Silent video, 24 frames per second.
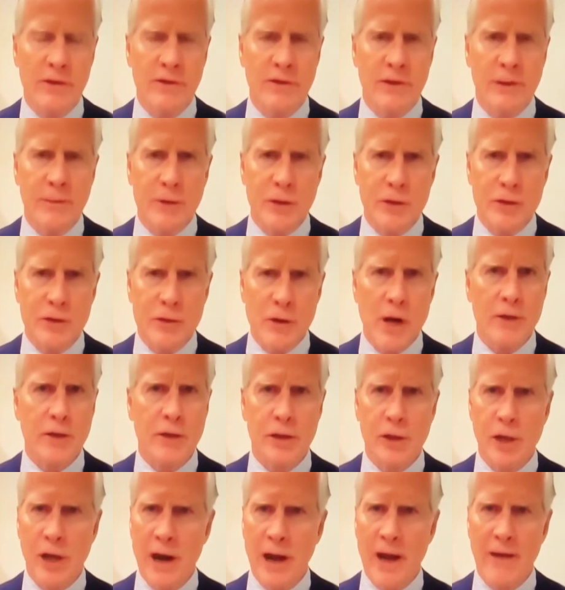some
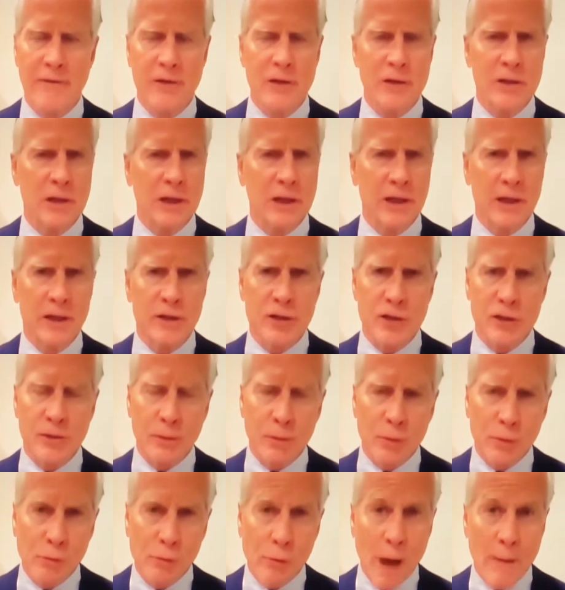destruction, obviously, and
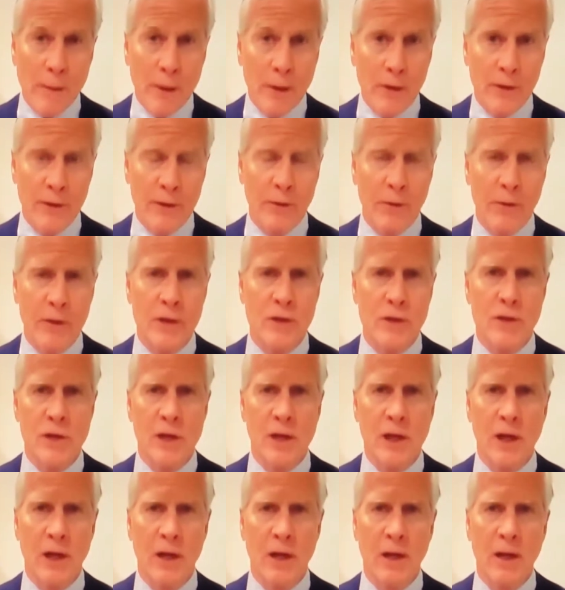some rubble that we
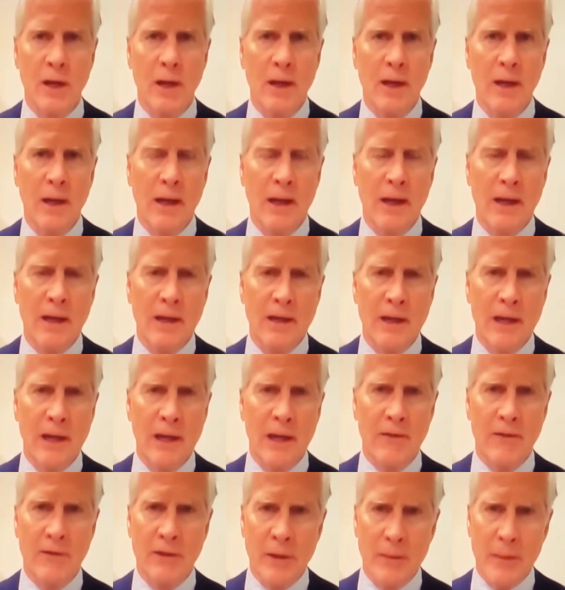see in
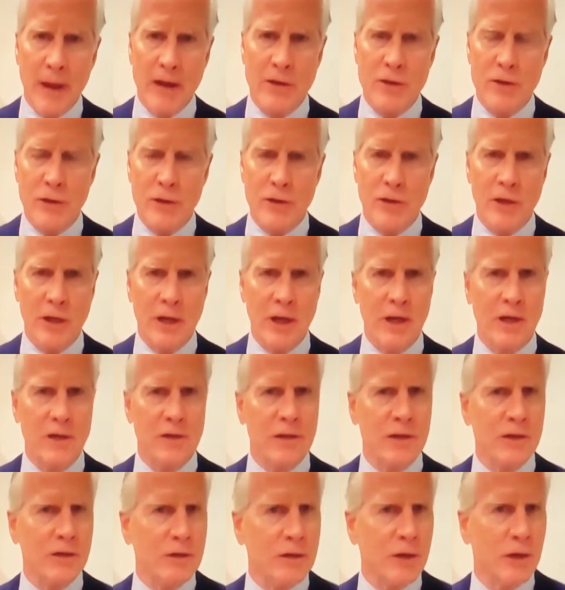Kyiv and the major cities.
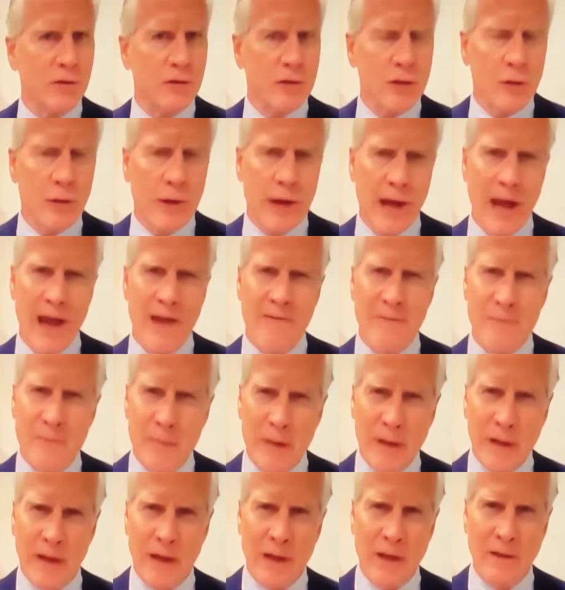And 2.5
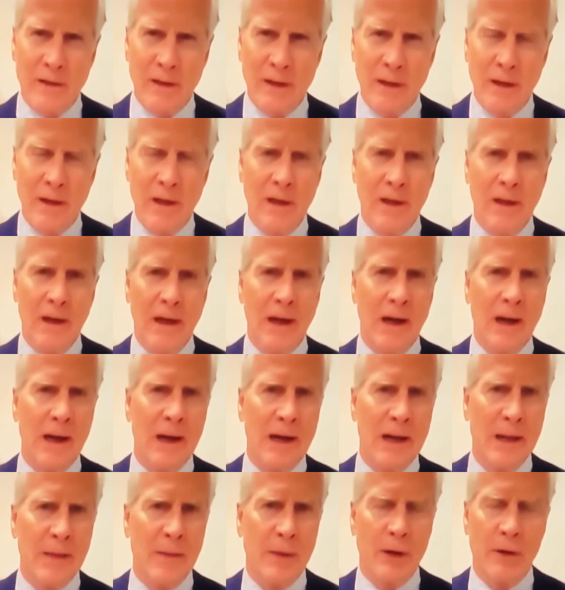million
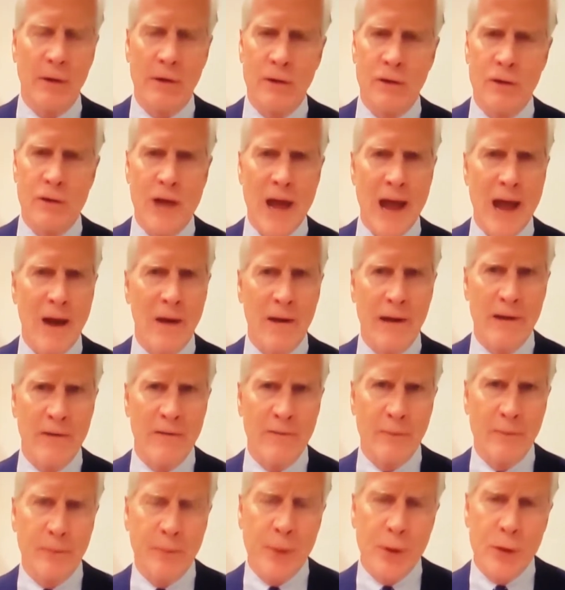immigrants now
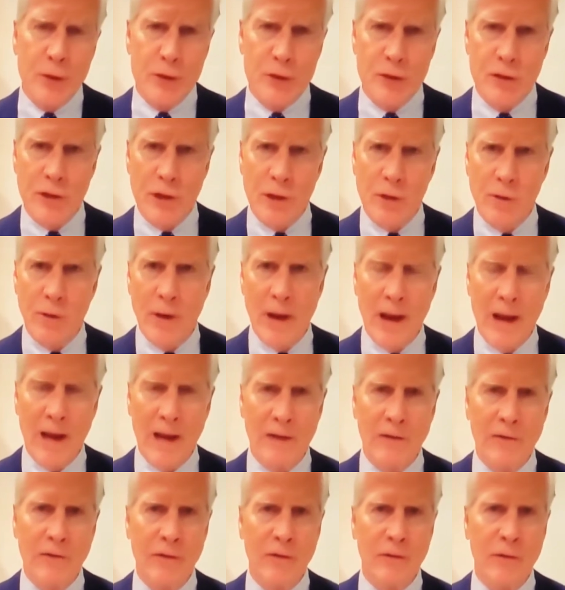have pushed their
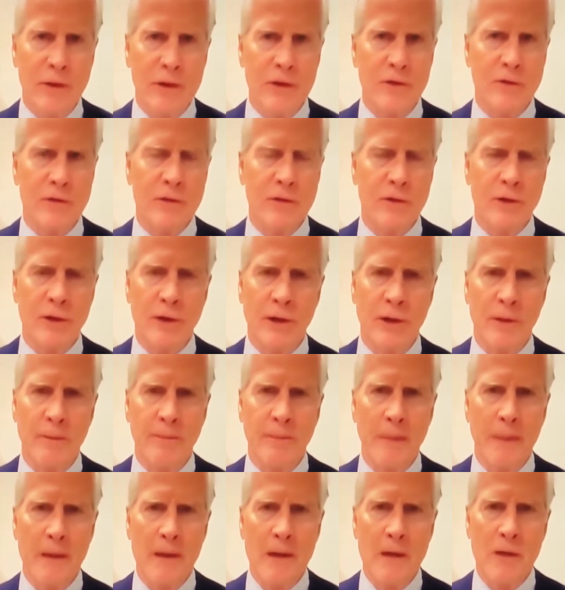way into Western Europe.
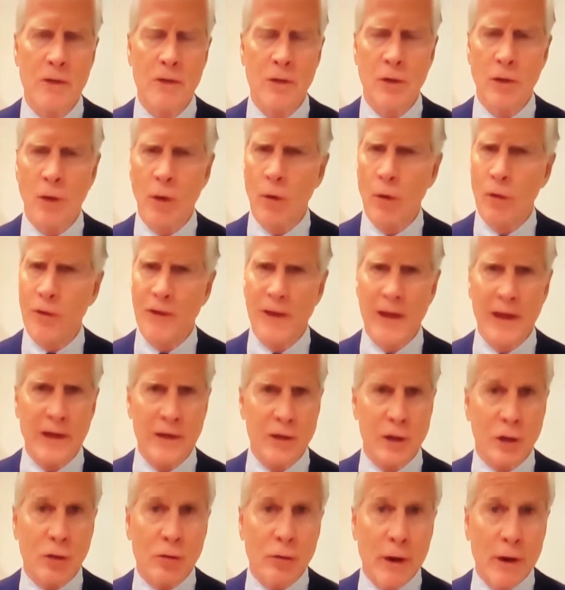So the whole thing
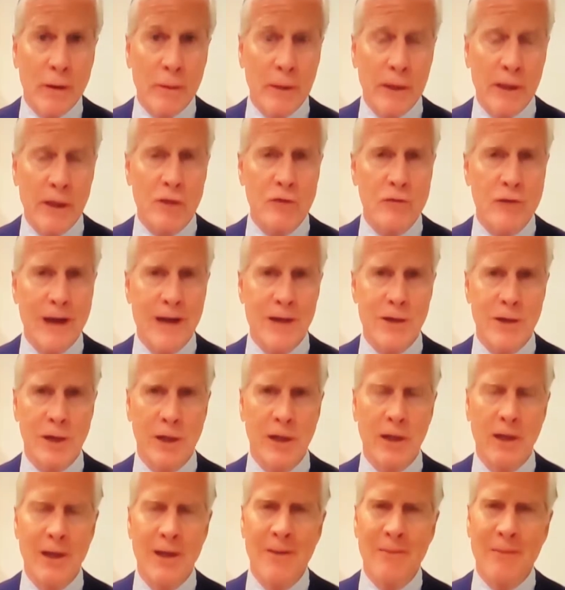is incredibly
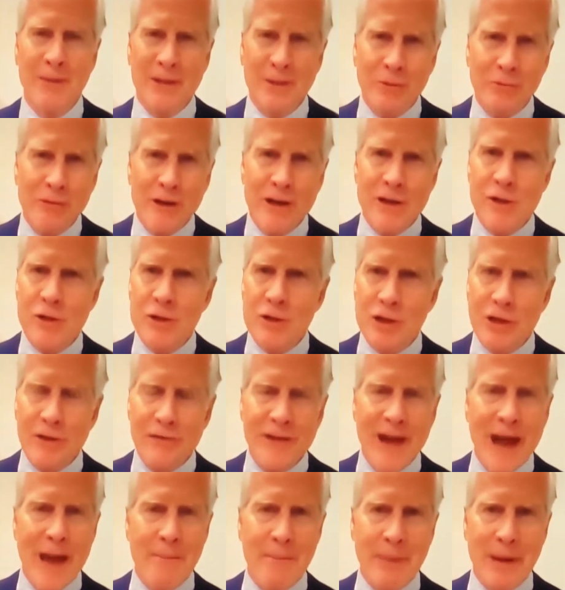tragic. But the Russians
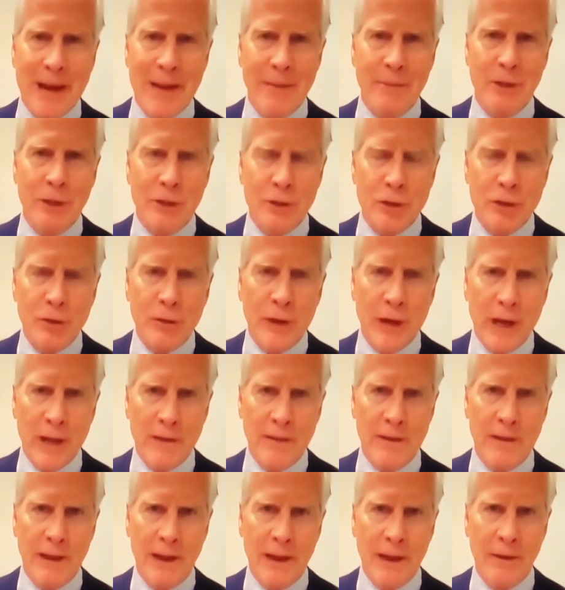have not been able to do
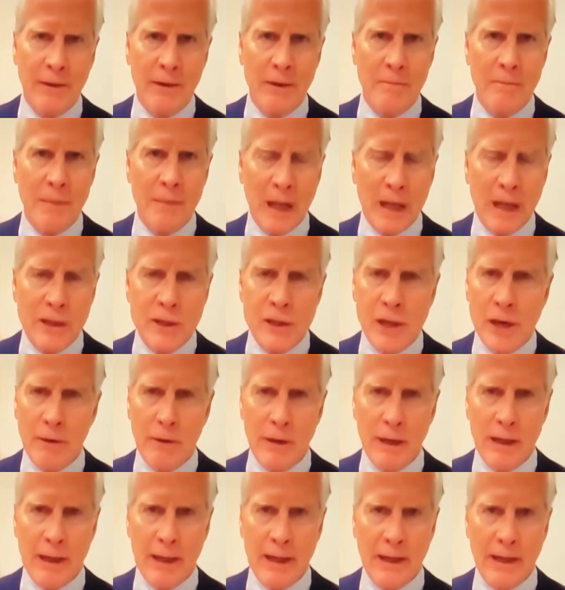anything
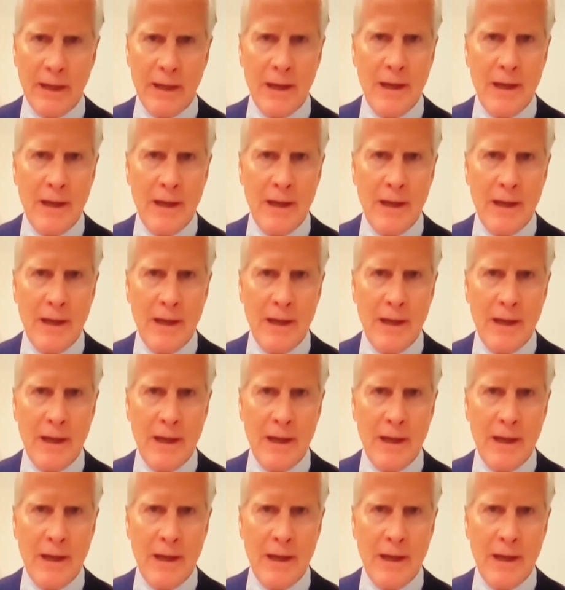militarily.